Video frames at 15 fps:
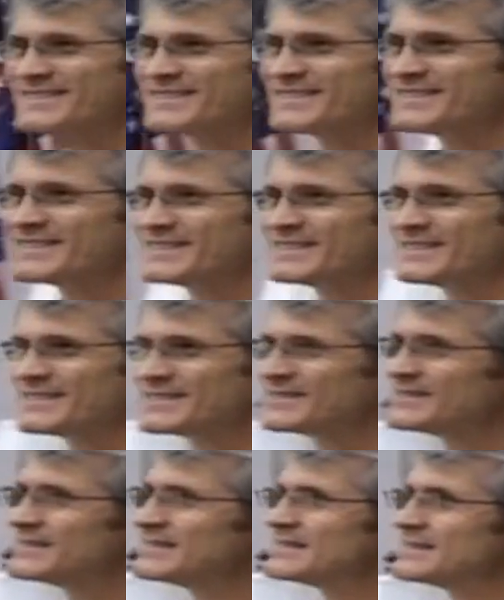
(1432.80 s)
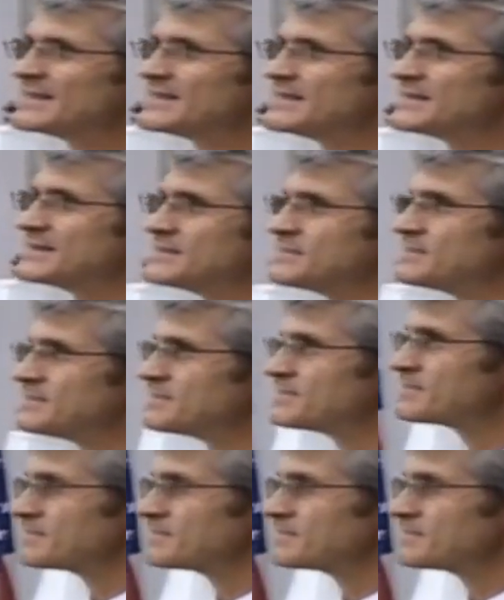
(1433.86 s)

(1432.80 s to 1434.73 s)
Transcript: [no speech]